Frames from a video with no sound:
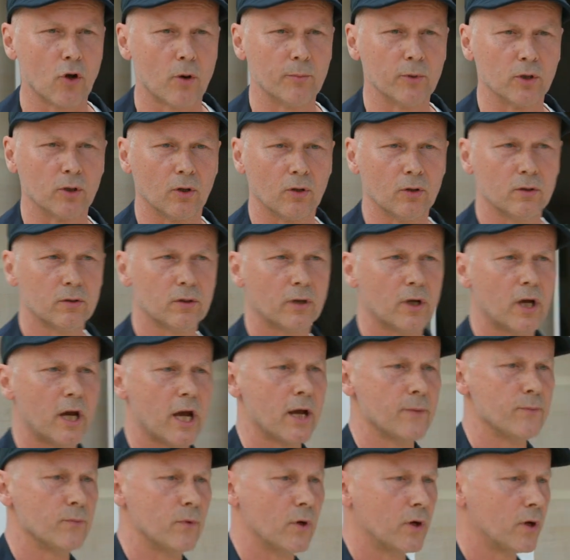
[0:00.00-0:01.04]
phenomenal
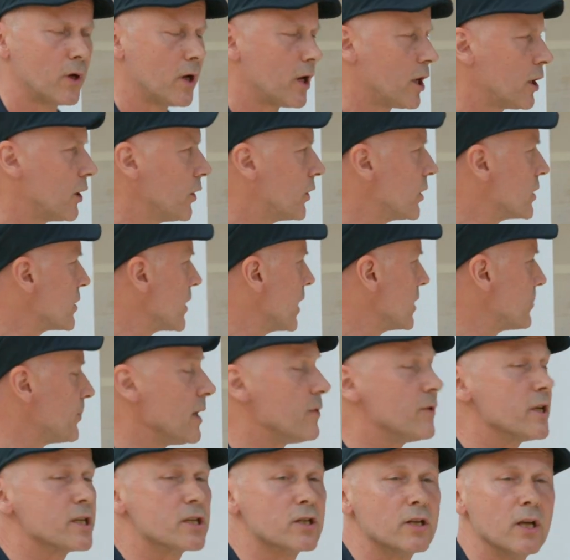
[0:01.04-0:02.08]
because there's
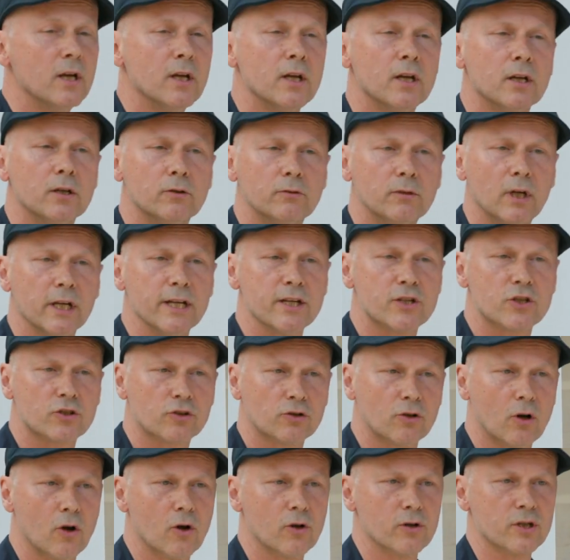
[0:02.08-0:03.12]
been this really
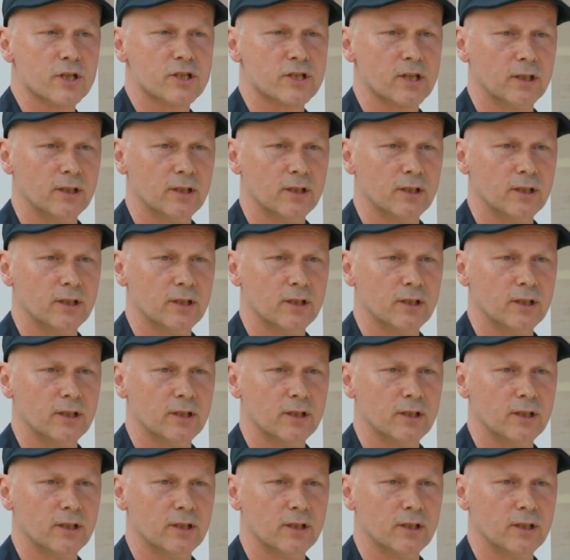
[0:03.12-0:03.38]
strong